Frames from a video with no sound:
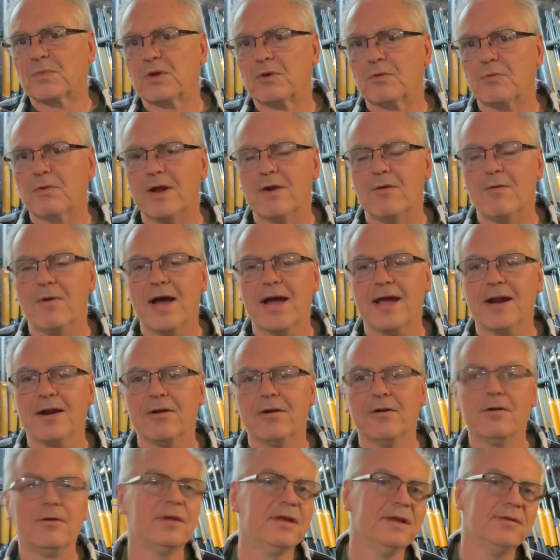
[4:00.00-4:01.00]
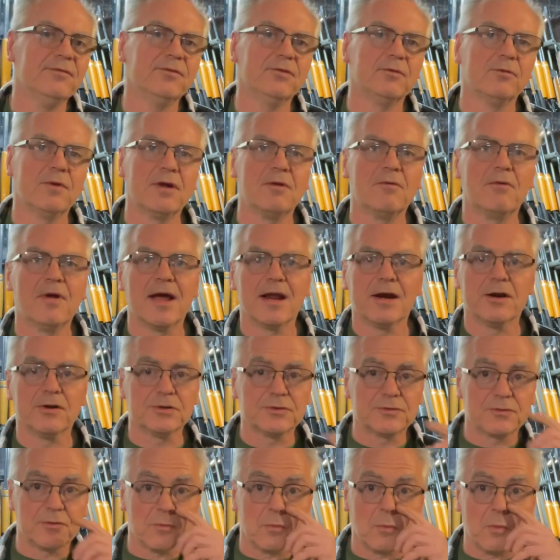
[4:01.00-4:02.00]
Red Rider, even the Red
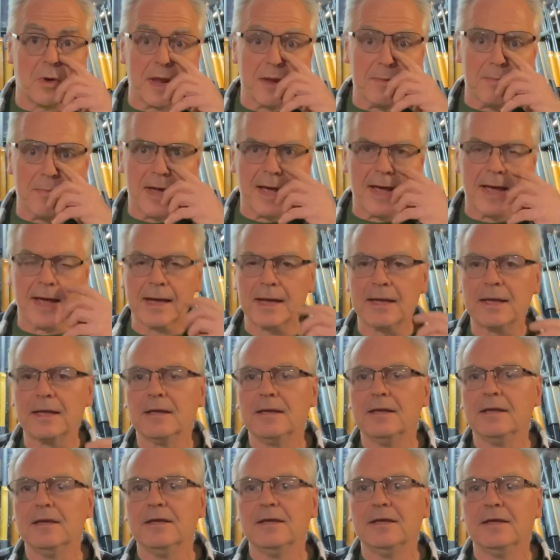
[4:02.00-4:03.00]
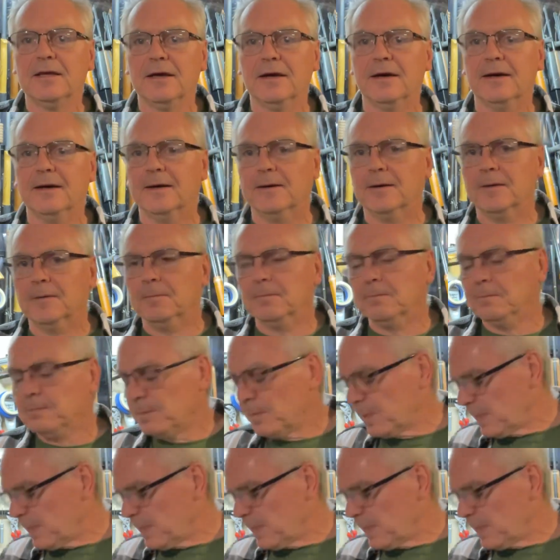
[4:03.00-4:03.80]
Riders from way back. Um,